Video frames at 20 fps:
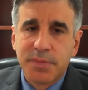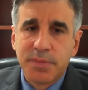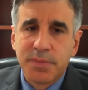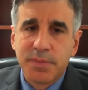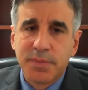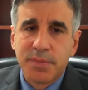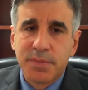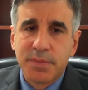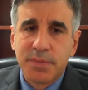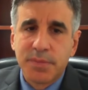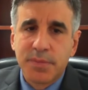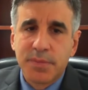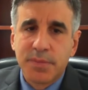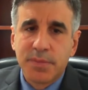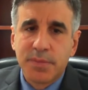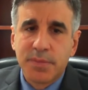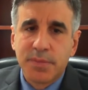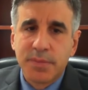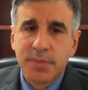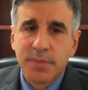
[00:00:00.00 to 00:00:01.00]

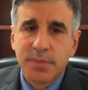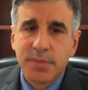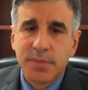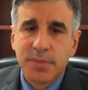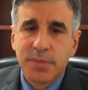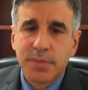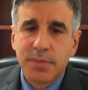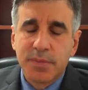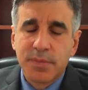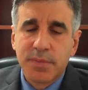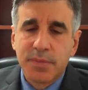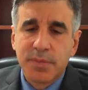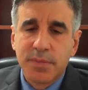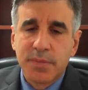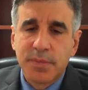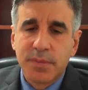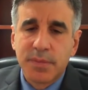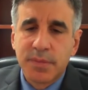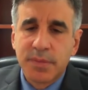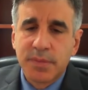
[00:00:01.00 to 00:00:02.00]

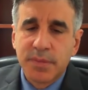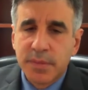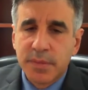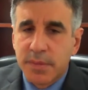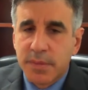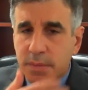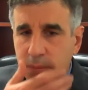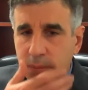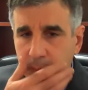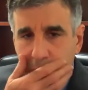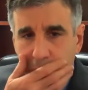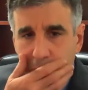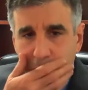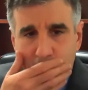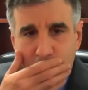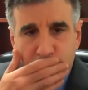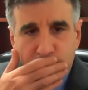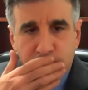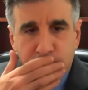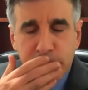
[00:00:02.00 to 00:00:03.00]

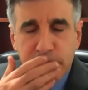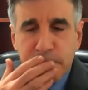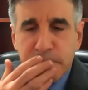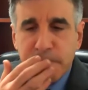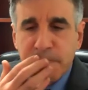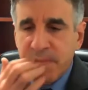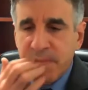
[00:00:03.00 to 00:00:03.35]
The person shown says nothing.